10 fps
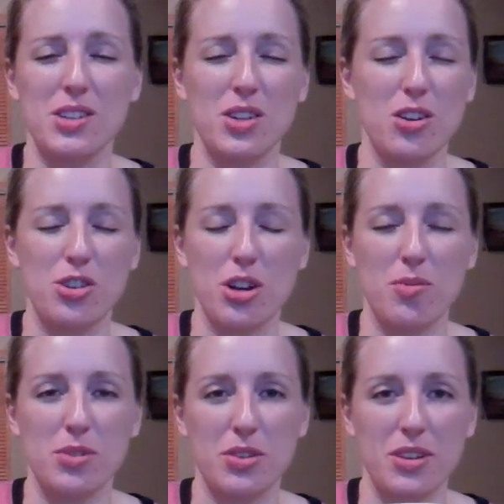as I
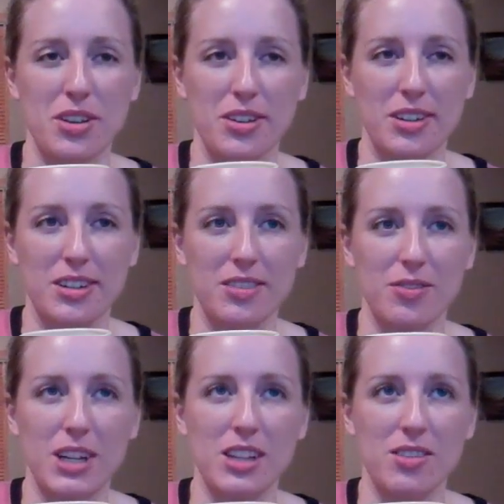show them to you, you're gonna,
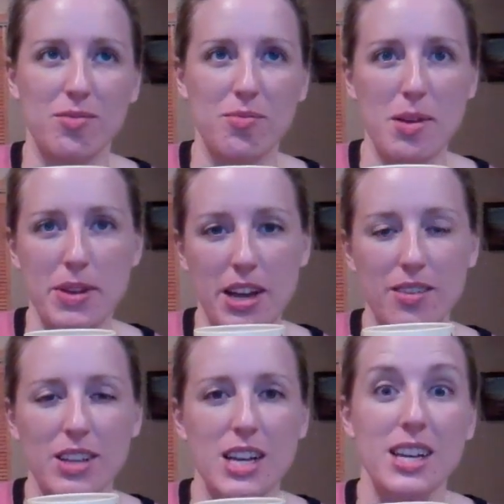well, maybe
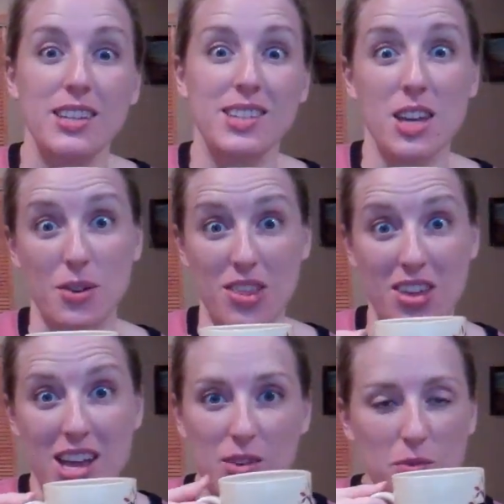not. The secret
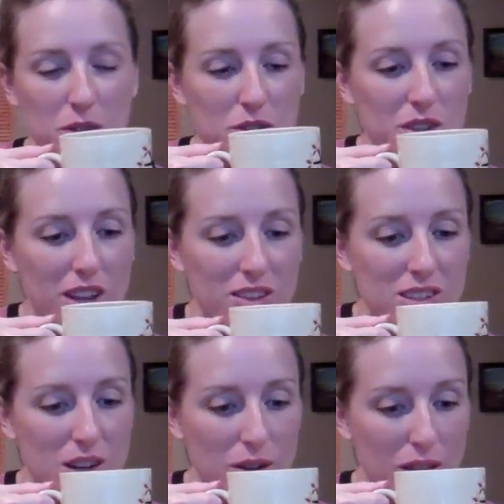thing. We'll just call it the
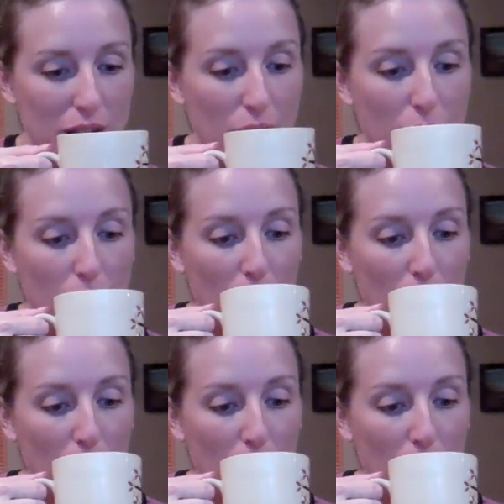secret thing.